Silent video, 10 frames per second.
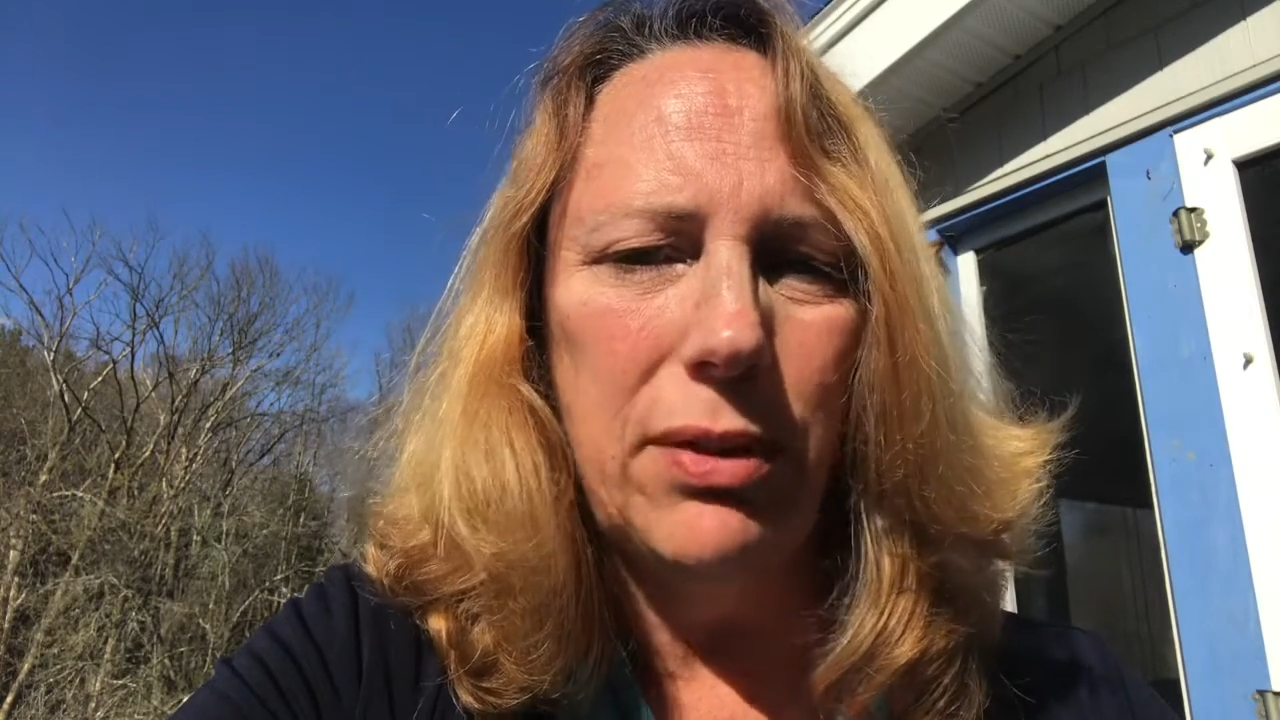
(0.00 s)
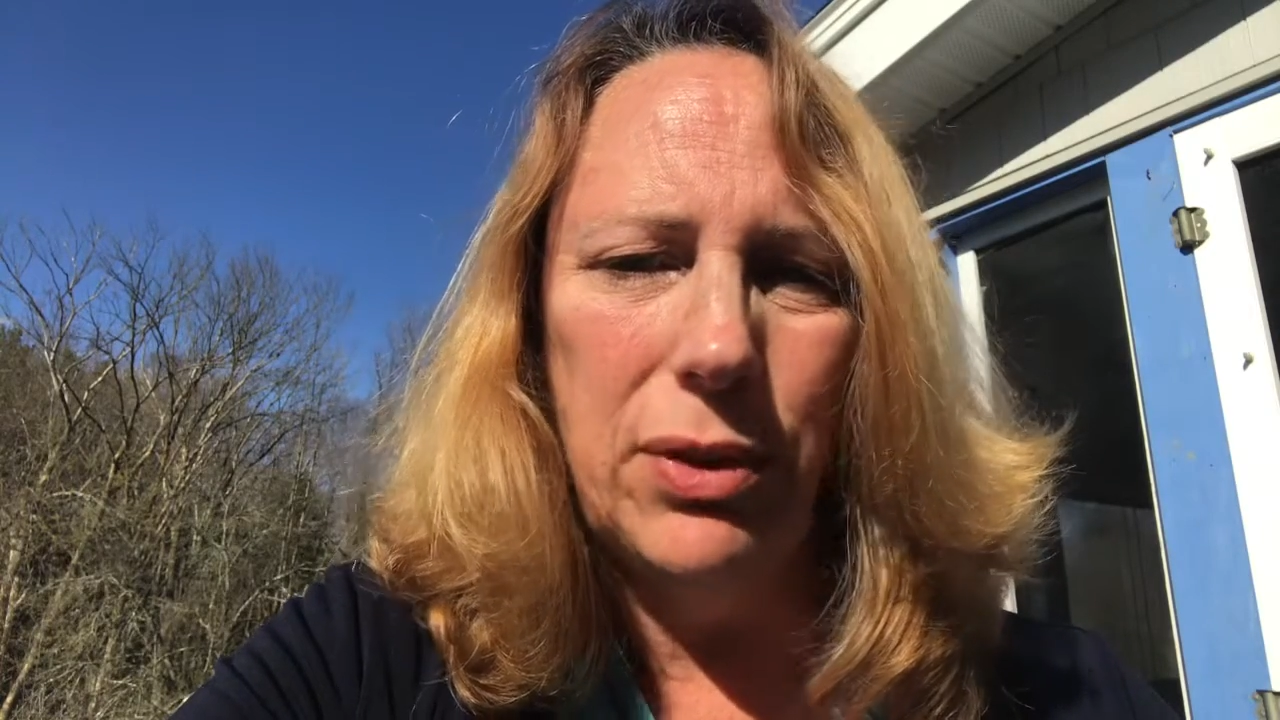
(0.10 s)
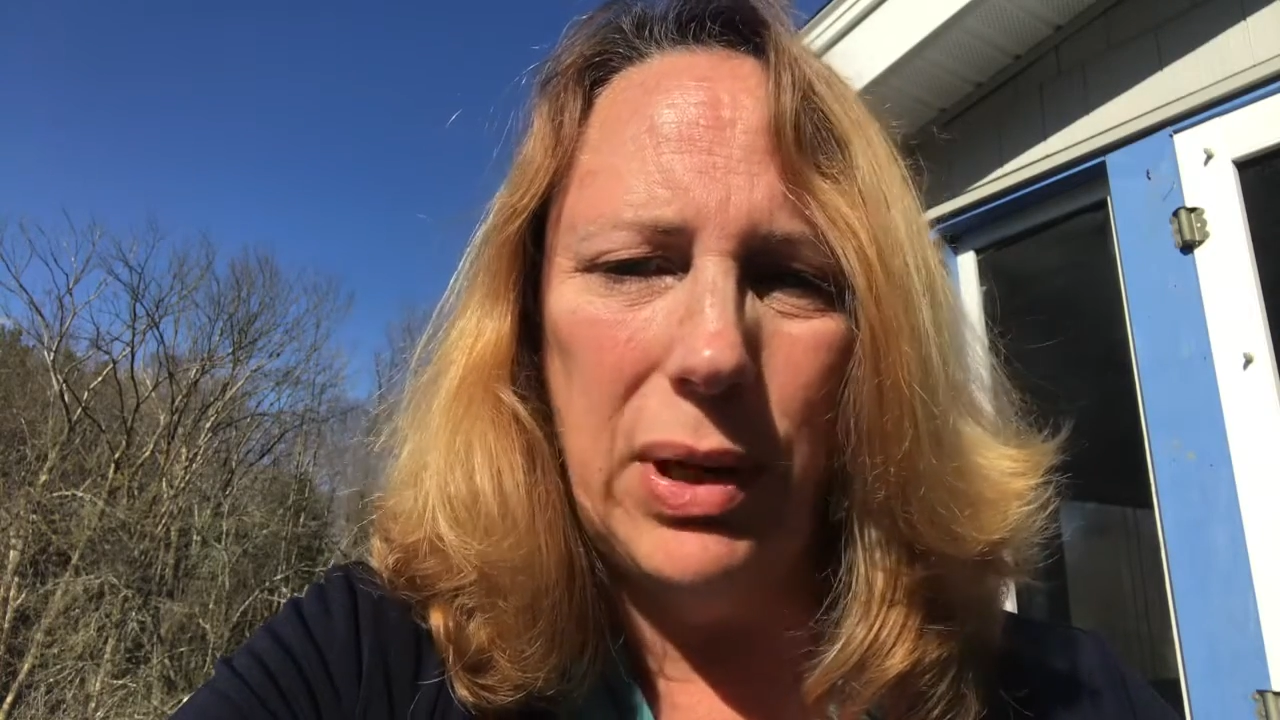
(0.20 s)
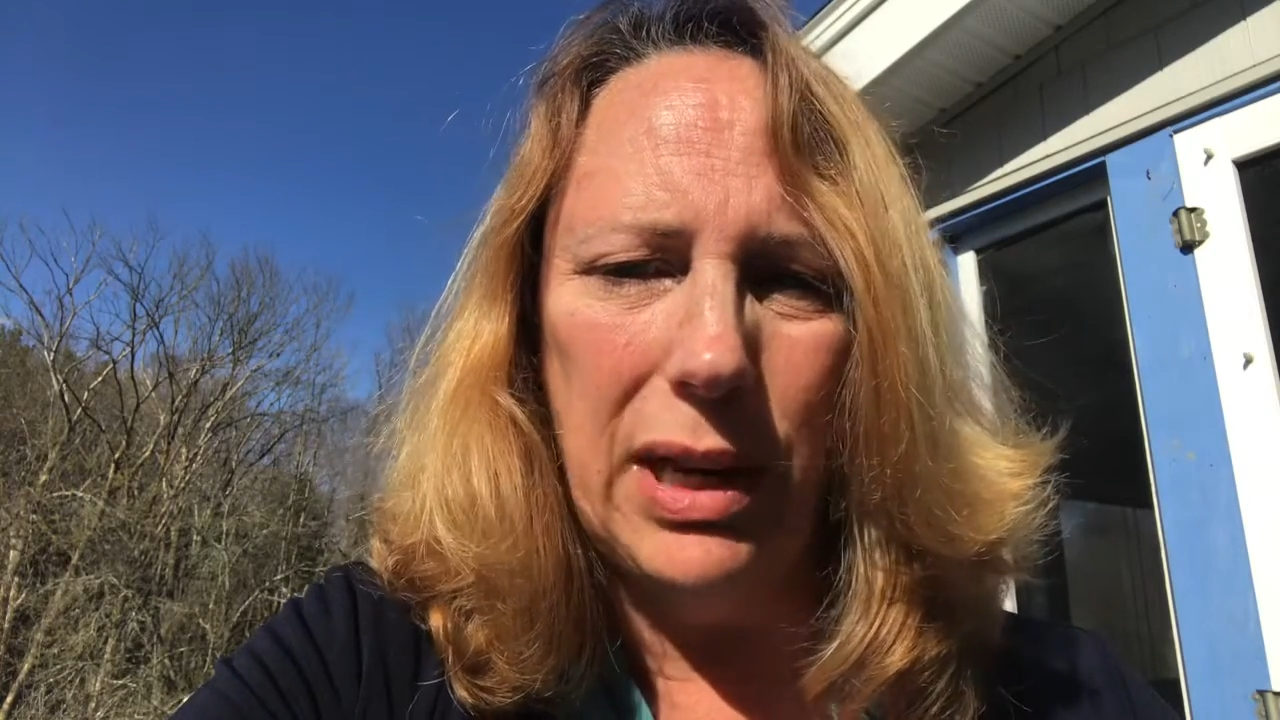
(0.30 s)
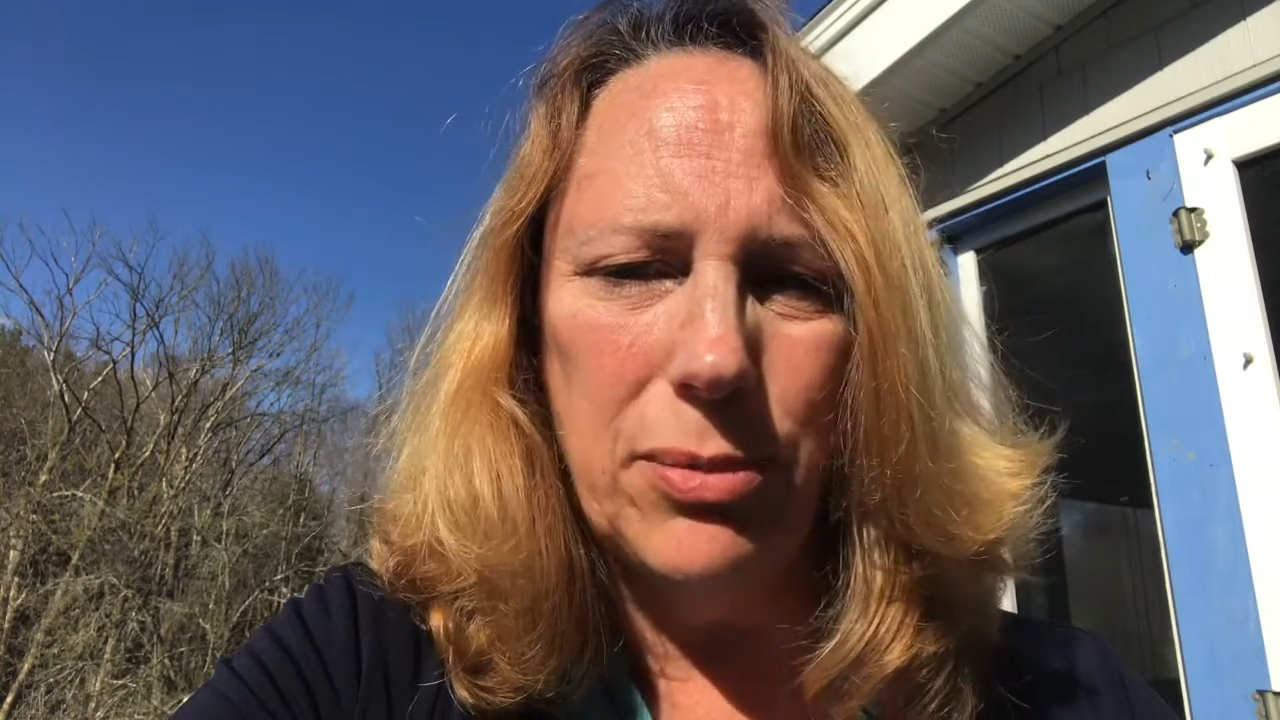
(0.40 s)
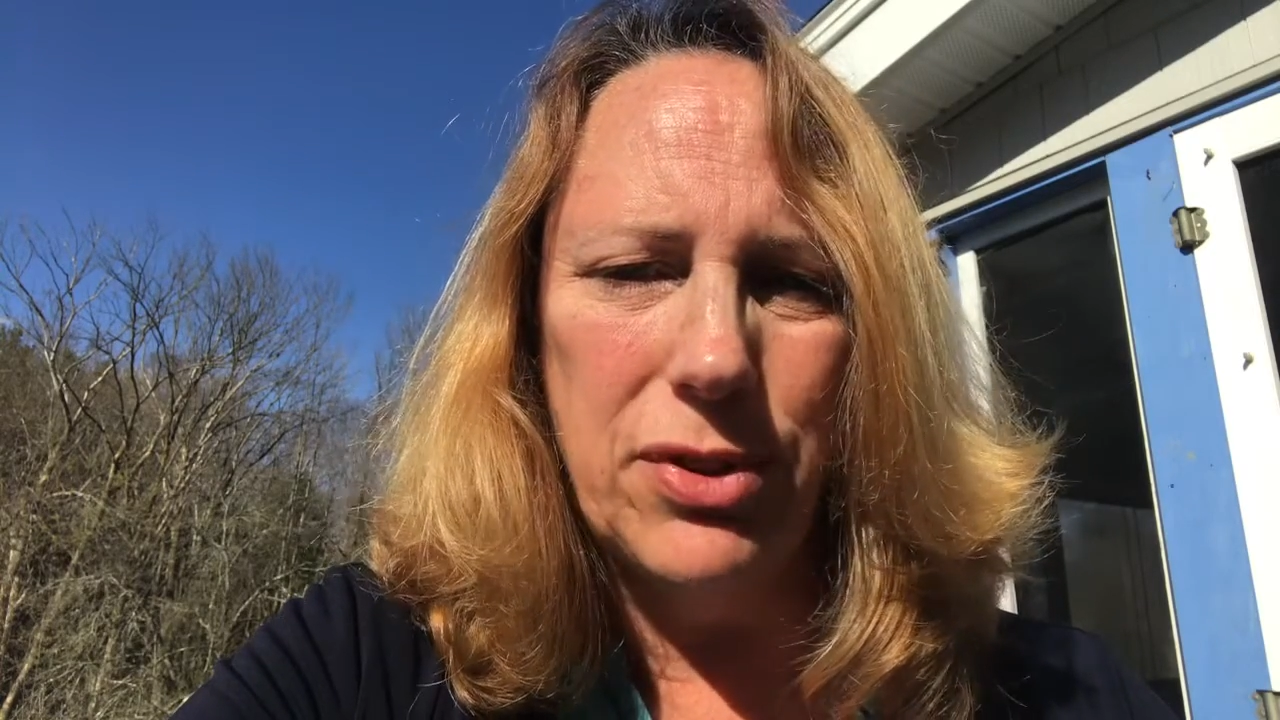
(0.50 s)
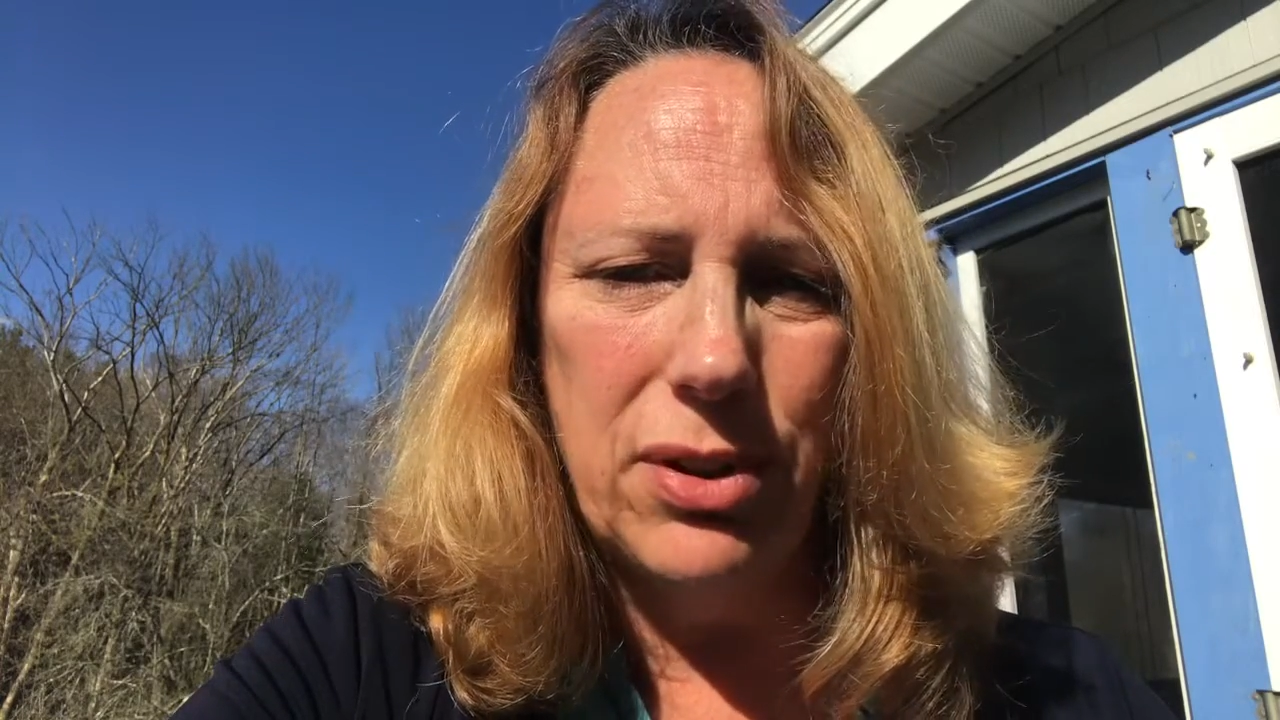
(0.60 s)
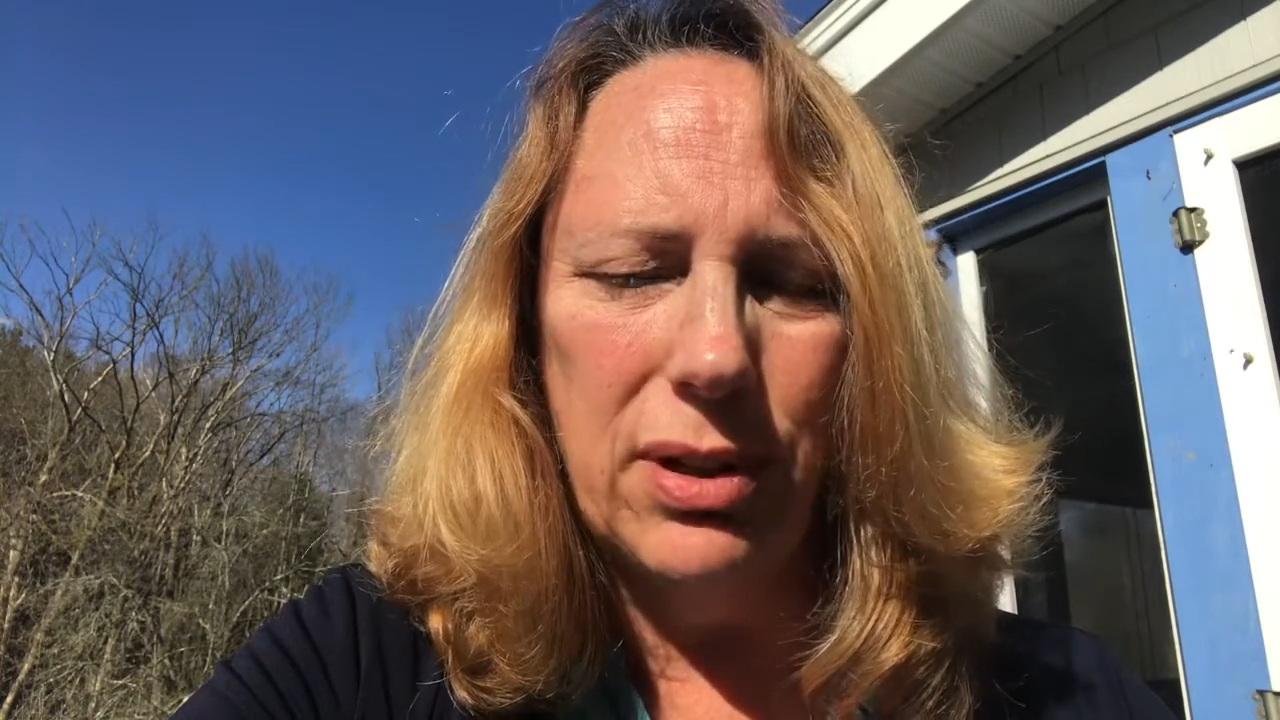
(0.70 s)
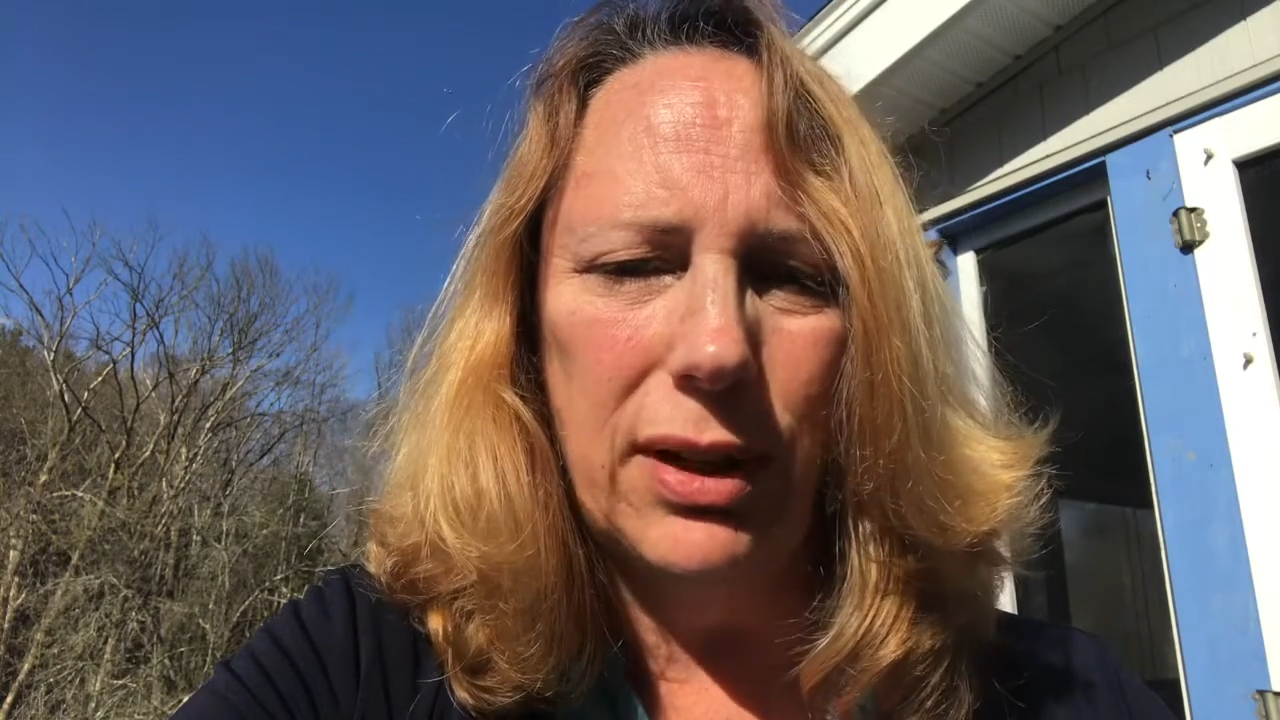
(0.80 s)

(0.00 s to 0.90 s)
of New Hampshire